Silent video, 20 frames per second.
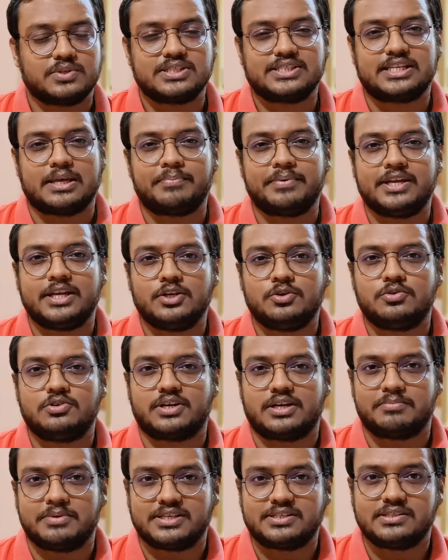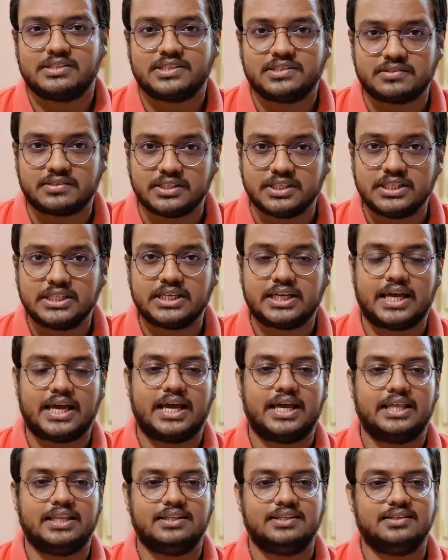stepping into trimester 3
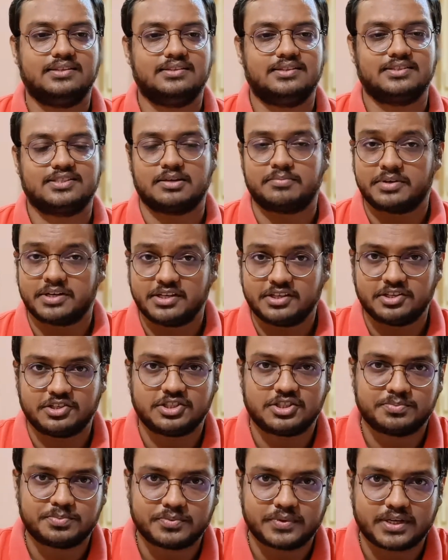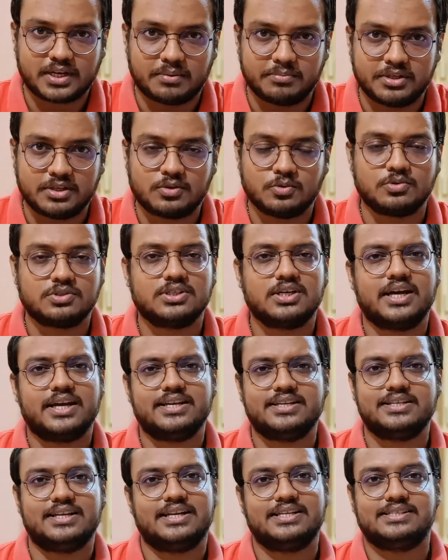and the summer internships were coming closer, I
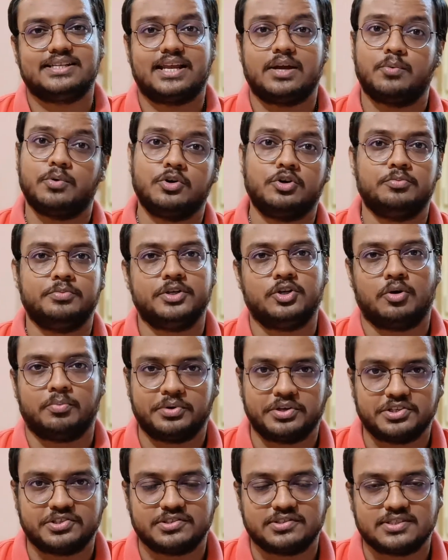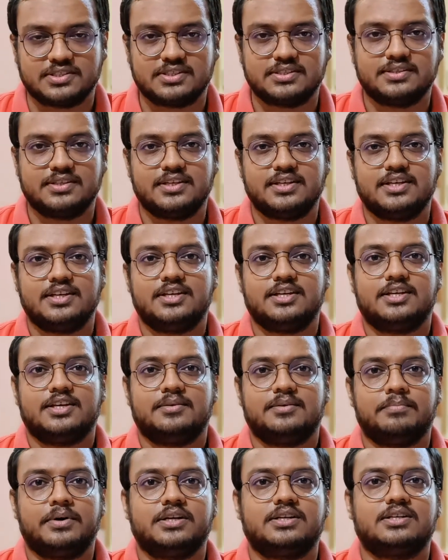realized that I wanted to be in operations.
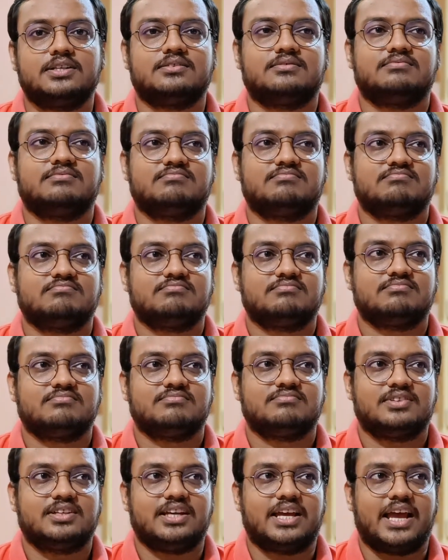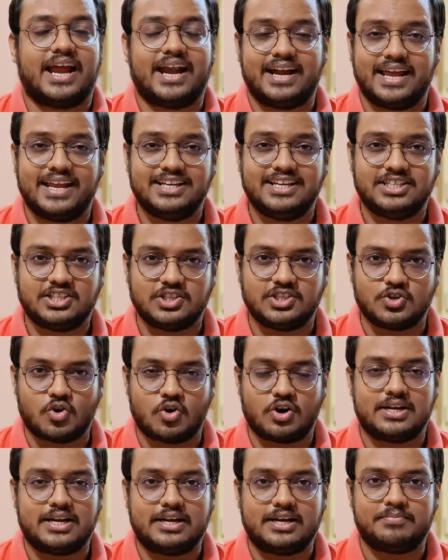But had I
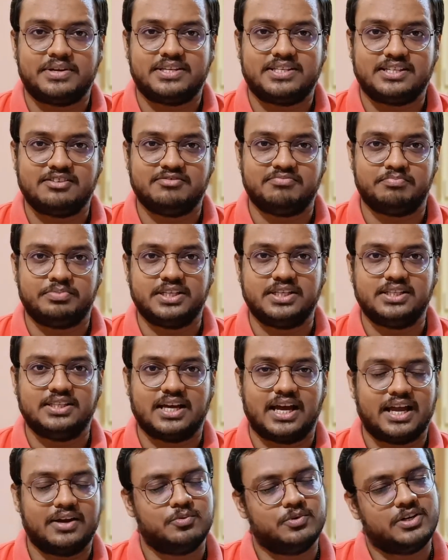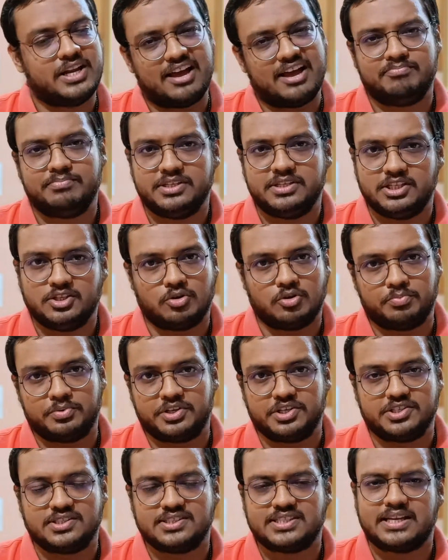not let myself breathe, I would have been in
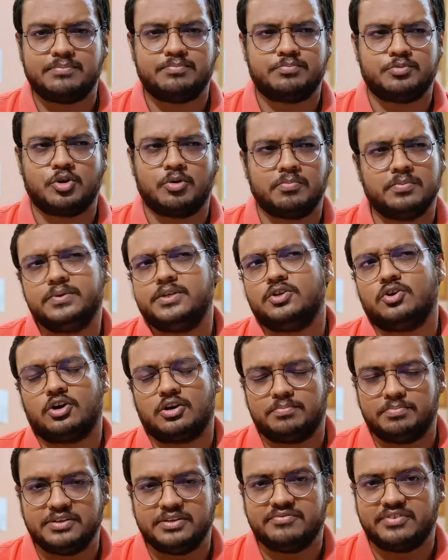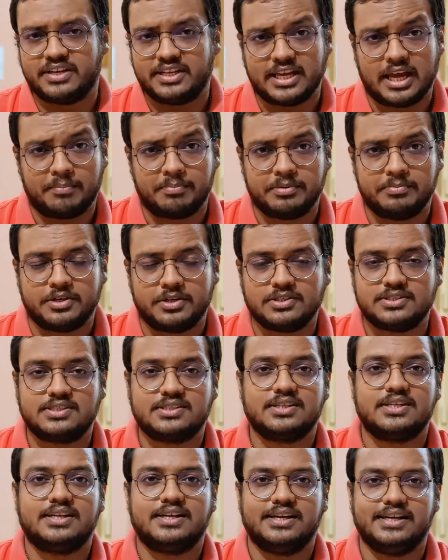operations. I'd probably not been very happy
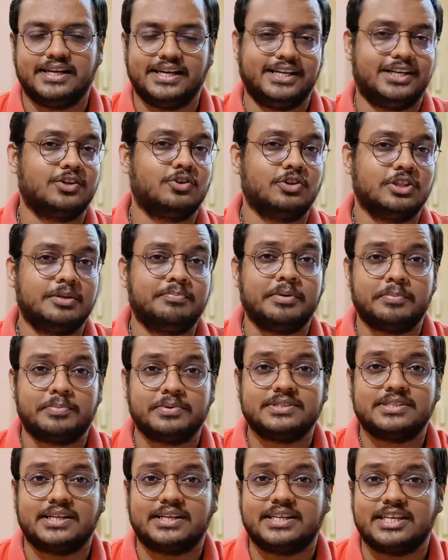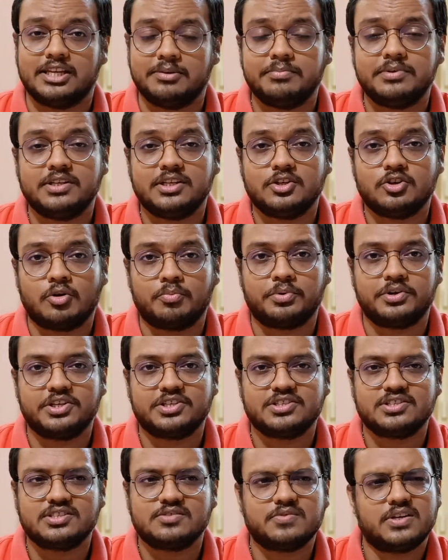because later on the papers that came in
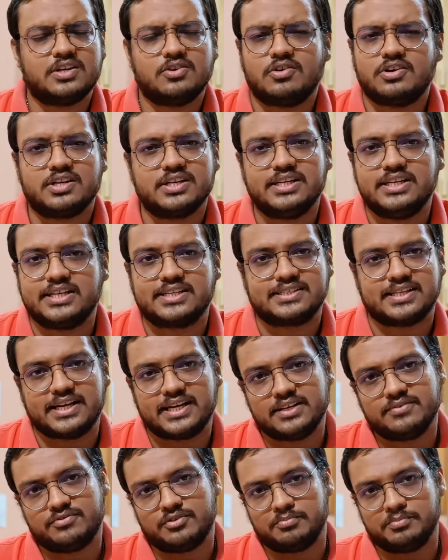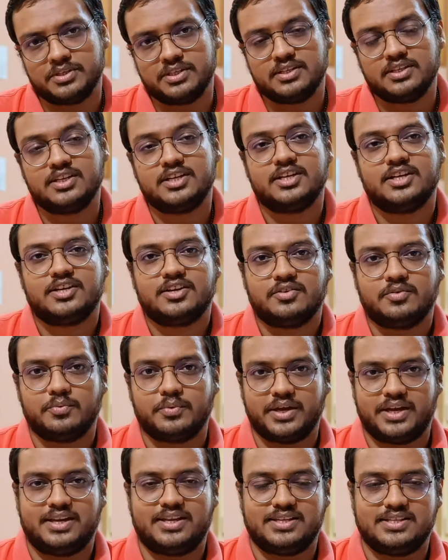operations were not really exciting for me.
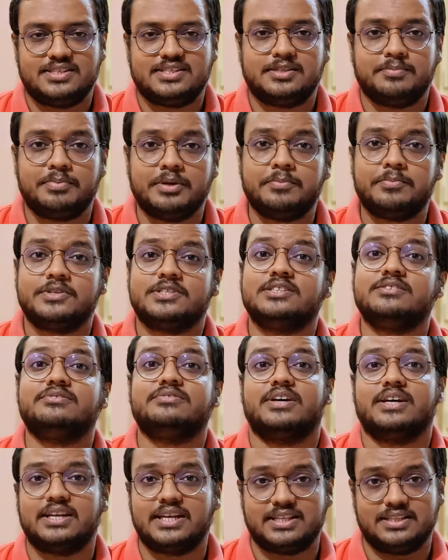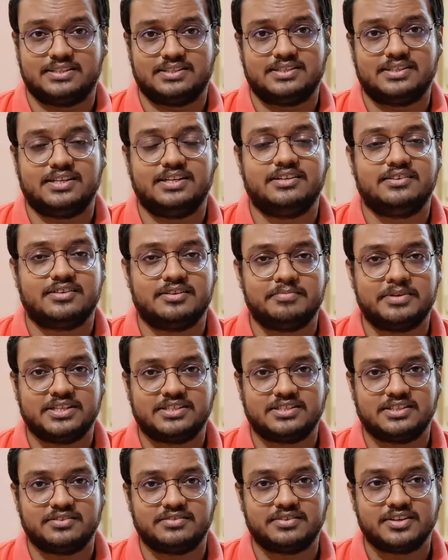Whereas the papers in finance in
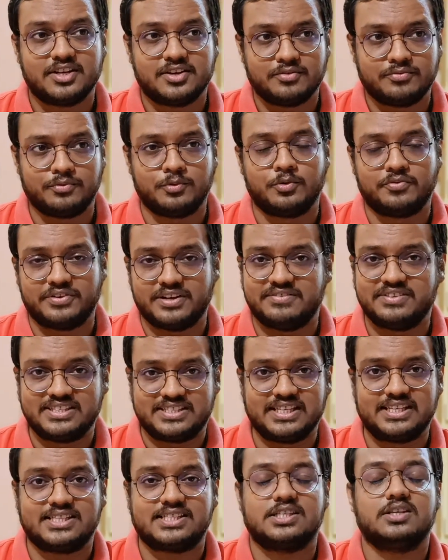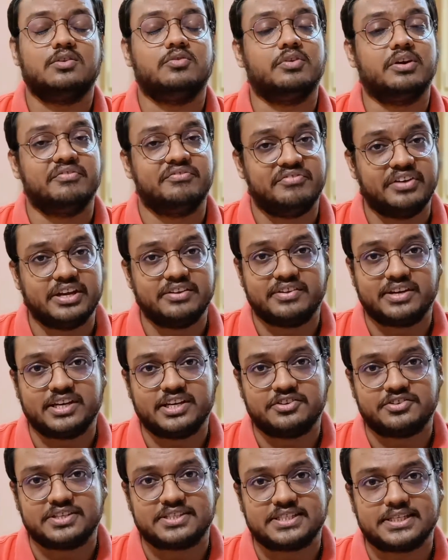trimester 4, 5 and 6 were very, very
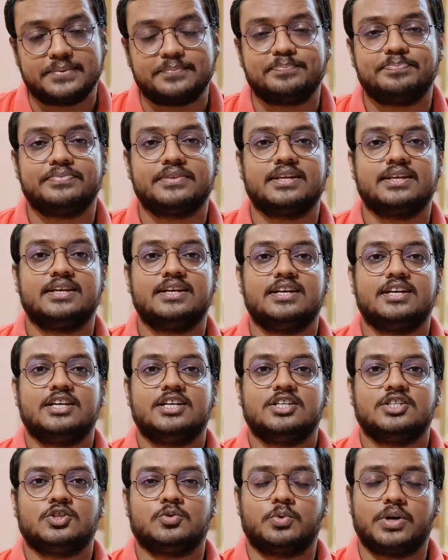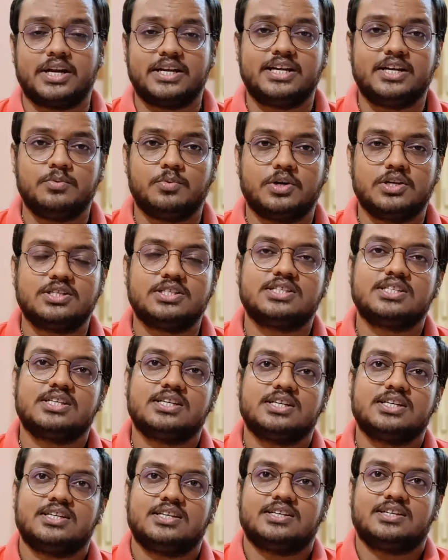interesting. So what I did was
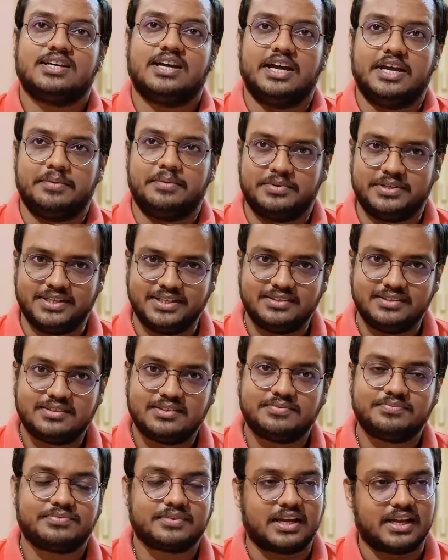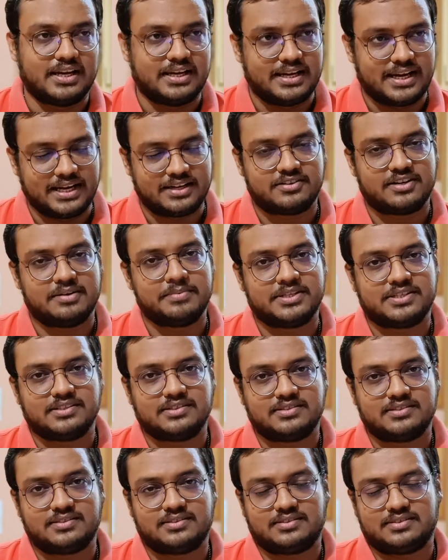I breathed, I let
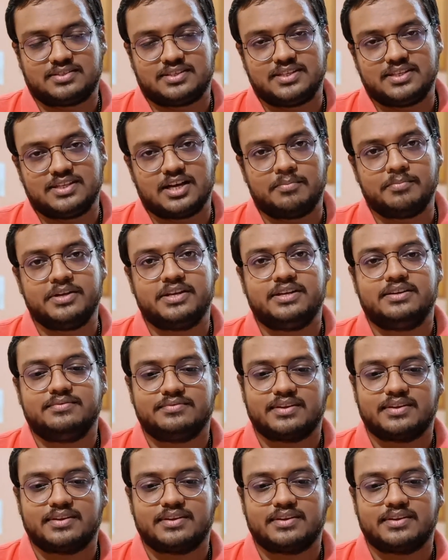trimester 3 come in